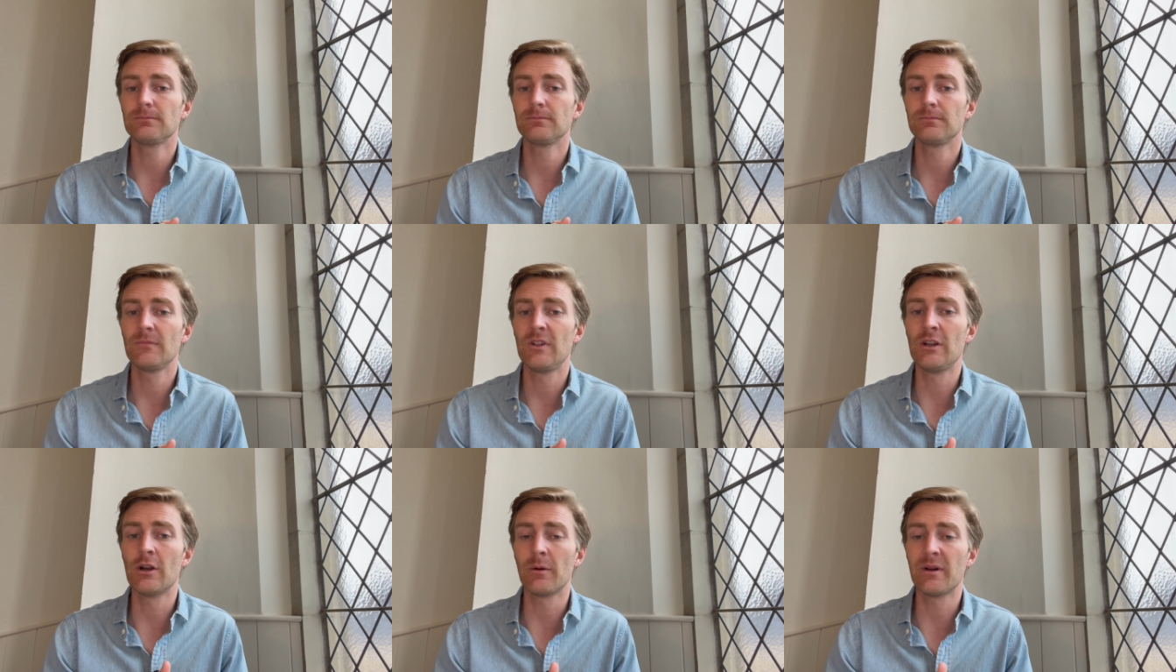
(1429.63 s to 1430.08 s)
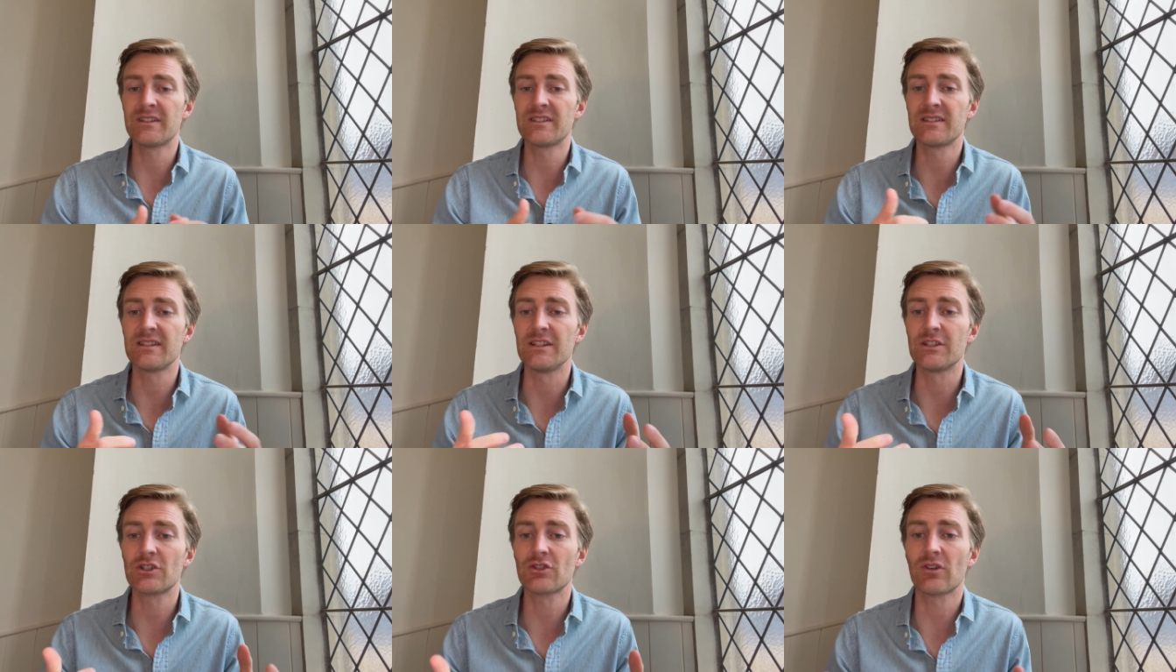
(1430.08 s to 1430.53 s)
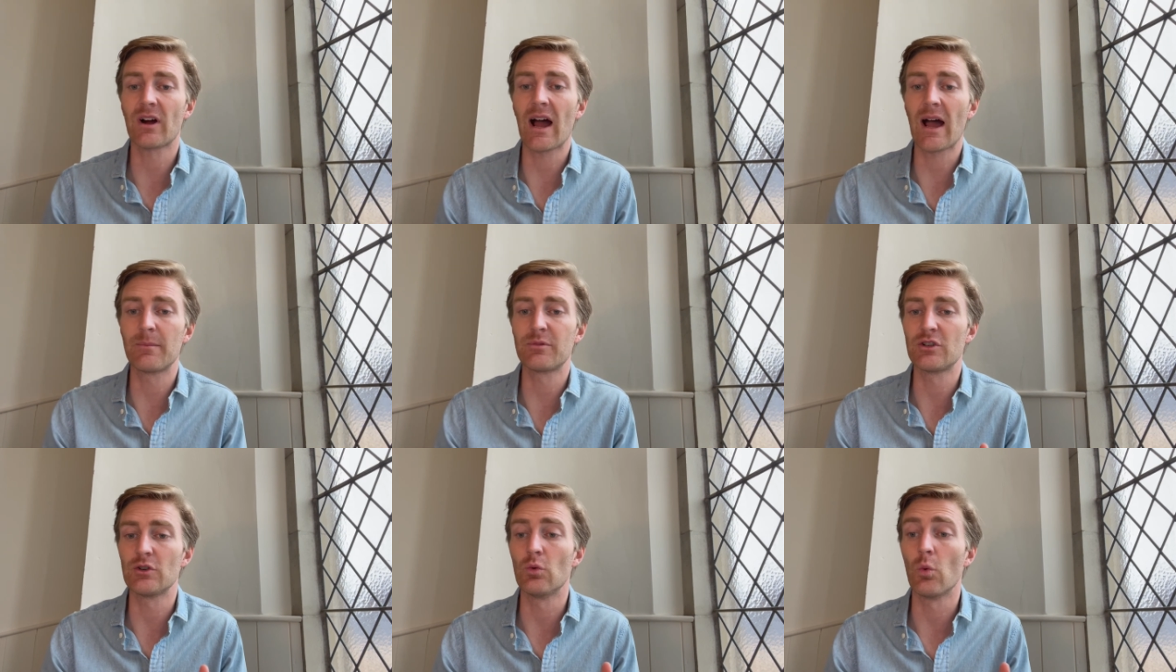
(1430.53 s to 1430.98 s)
You know, it's these
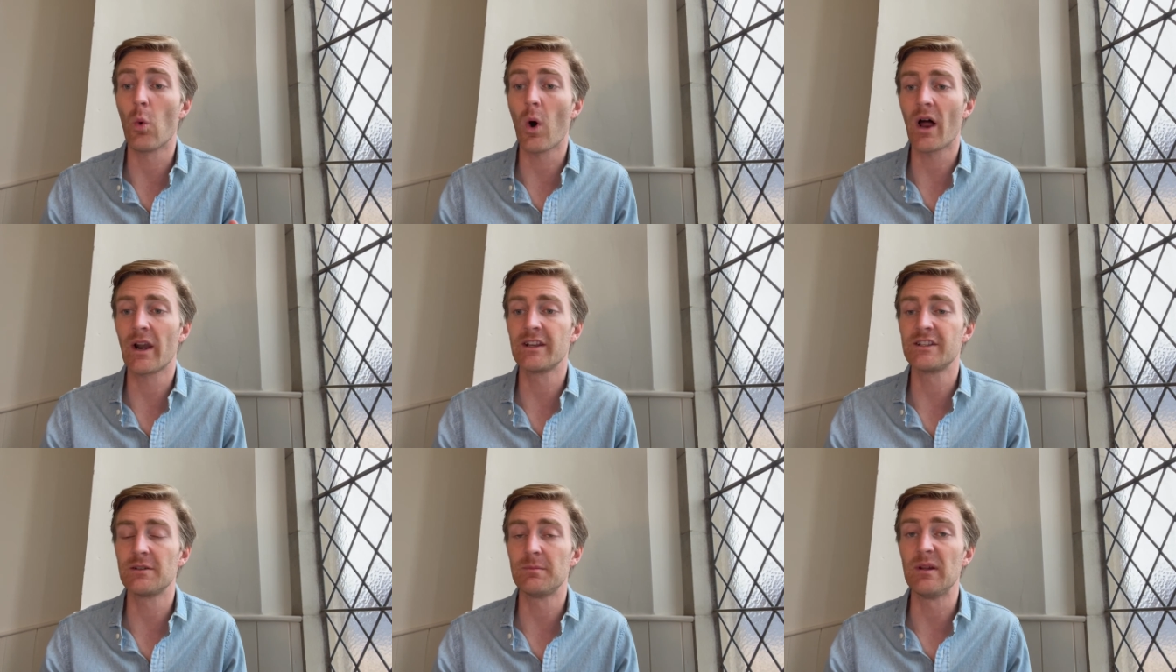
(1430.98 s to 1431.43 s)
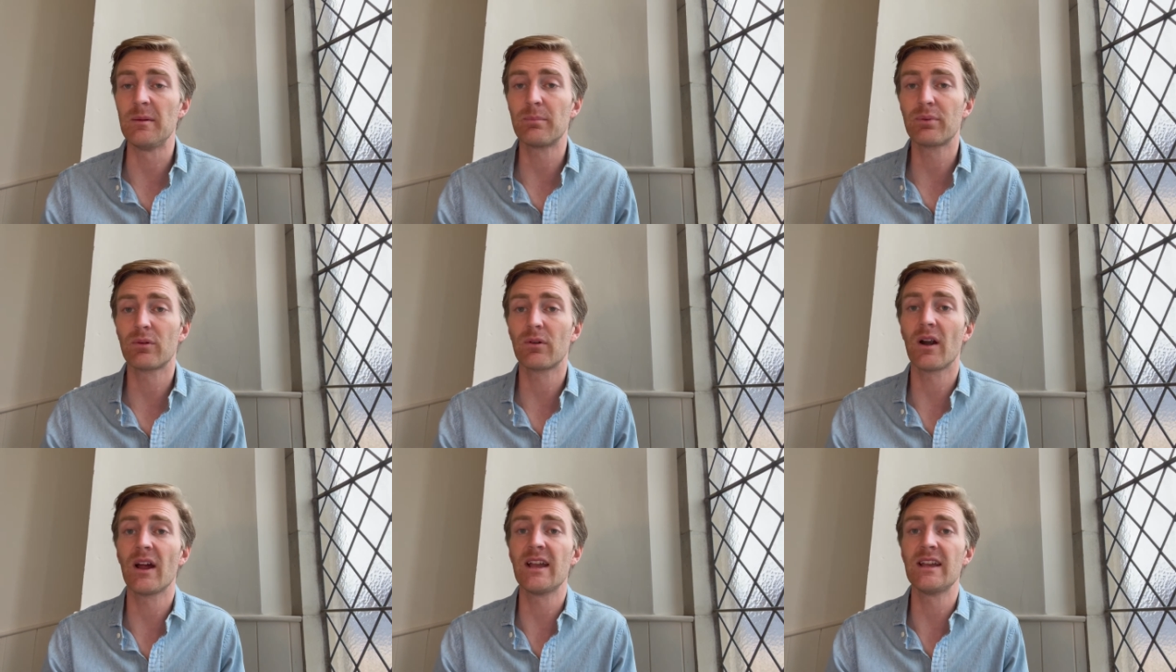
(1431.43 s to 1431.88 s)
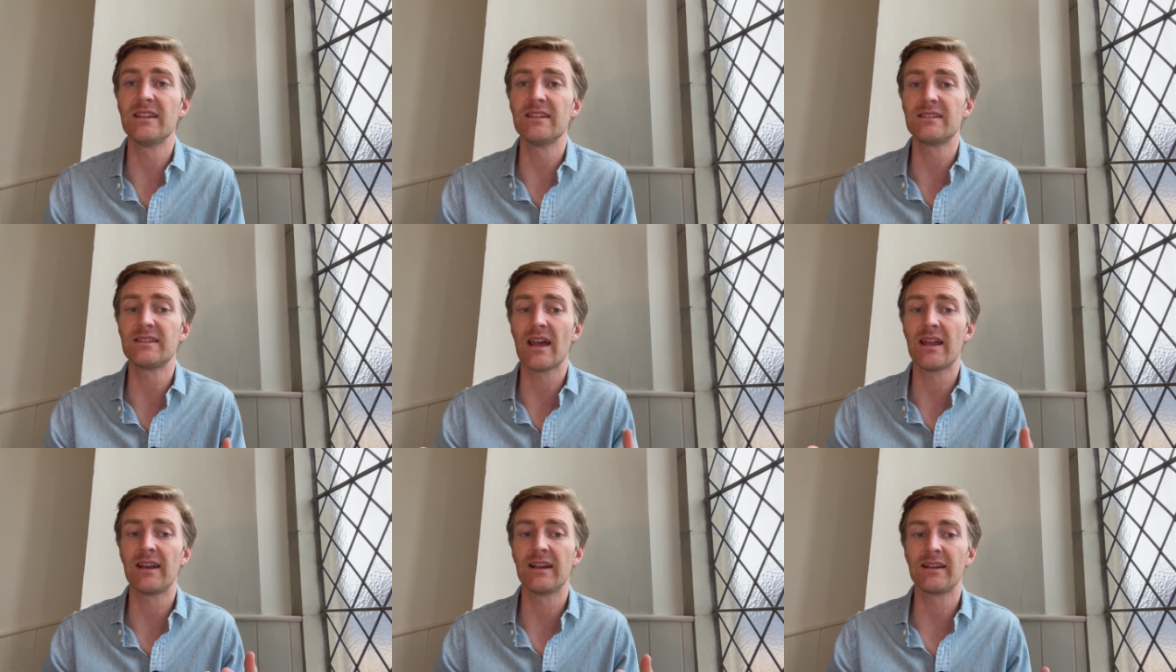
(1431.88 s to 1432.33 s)
scribes who wanted to be
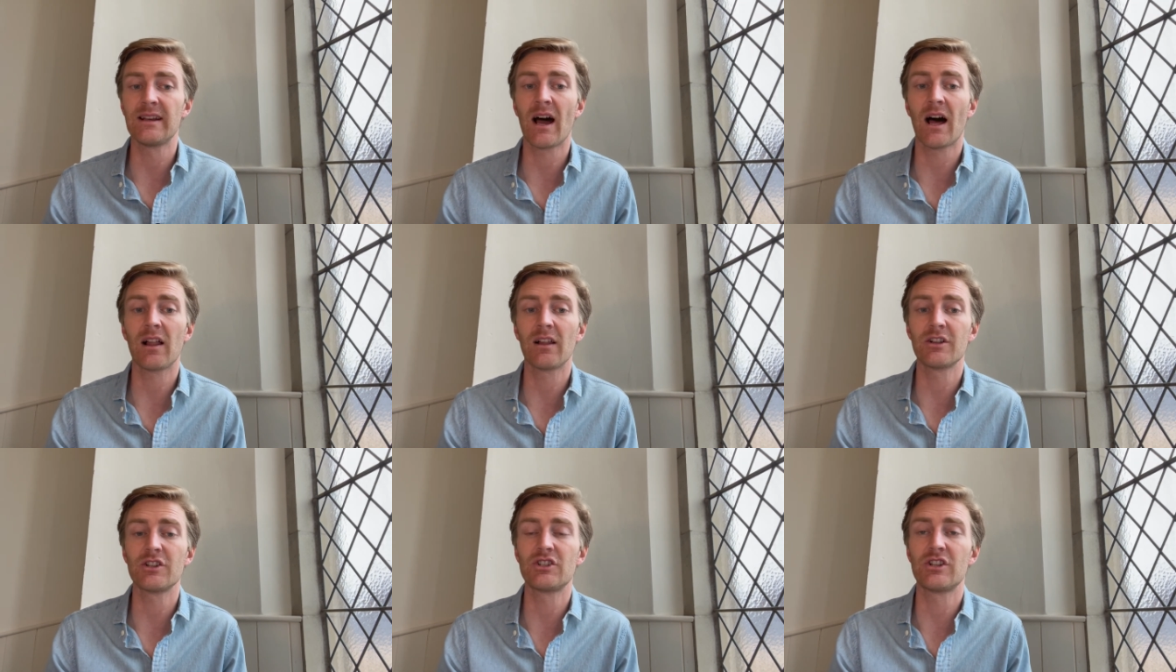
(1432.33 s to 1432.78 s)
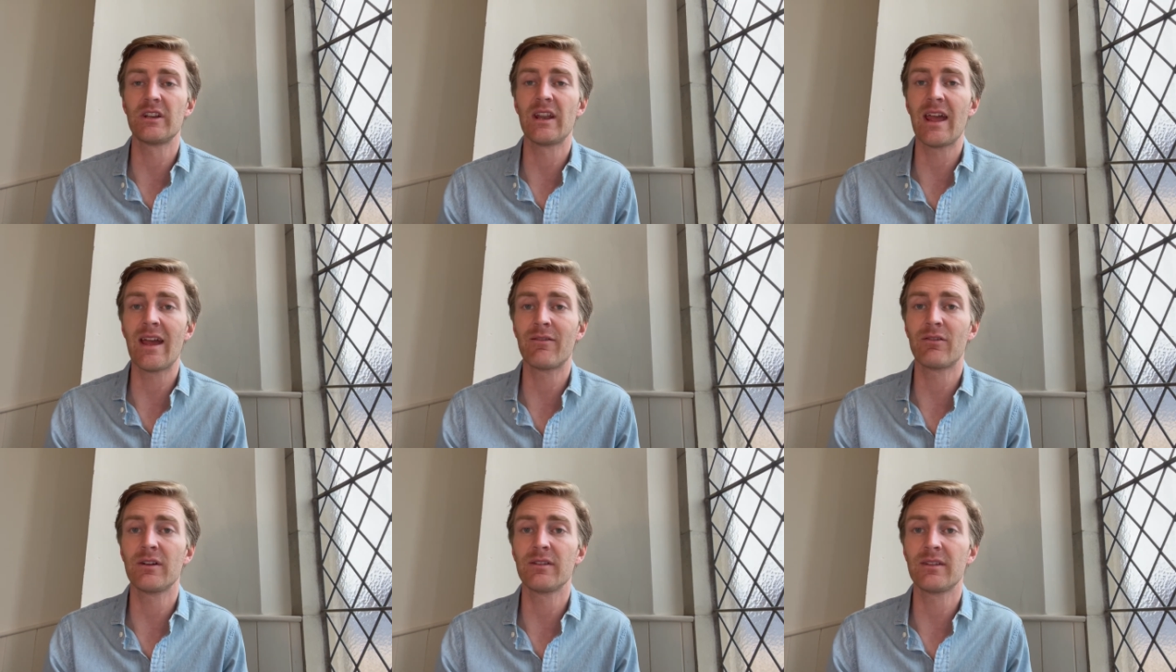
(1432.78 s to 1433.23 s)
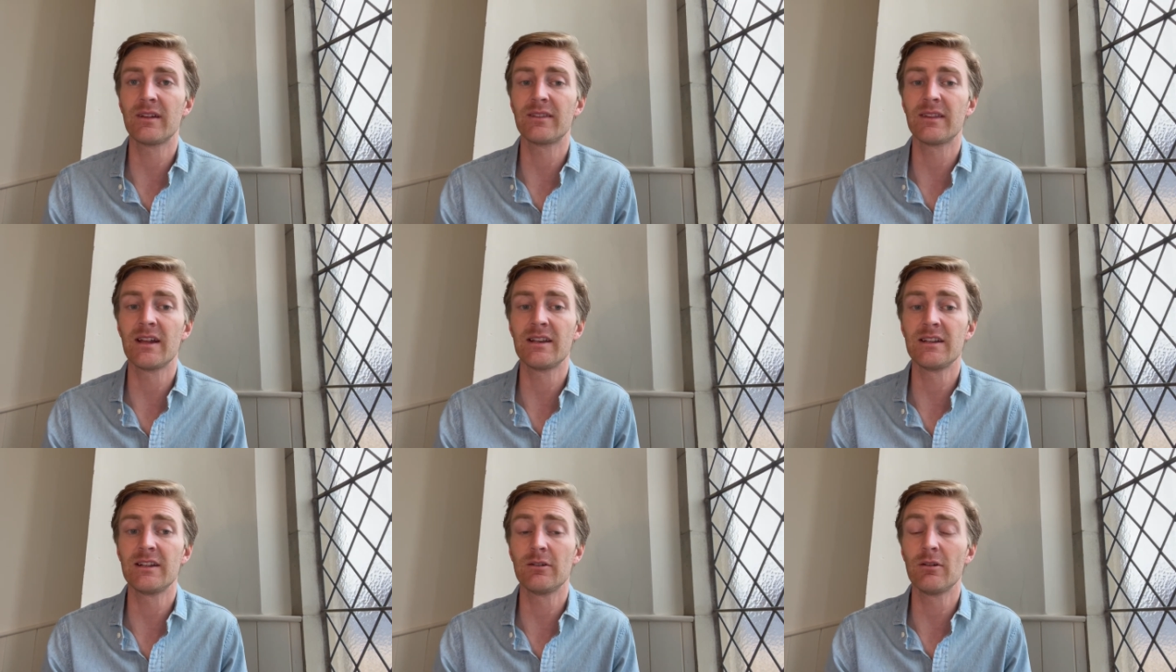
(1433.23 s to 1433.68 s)
praised and acknowledged in everything
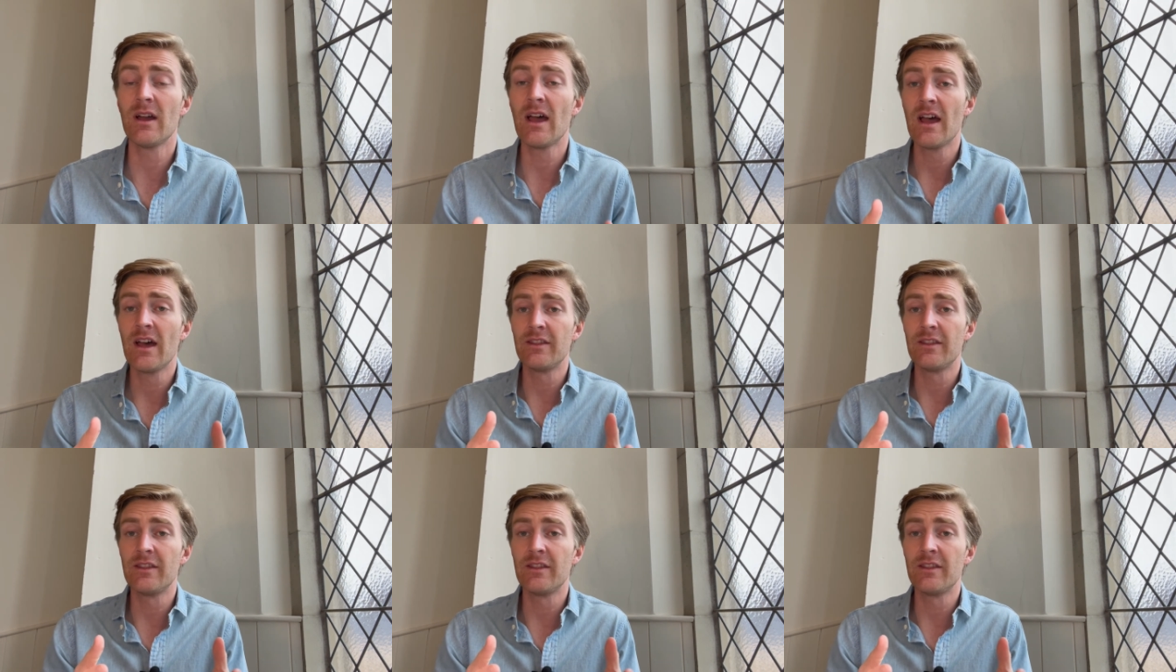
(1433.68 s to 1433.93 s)
they do.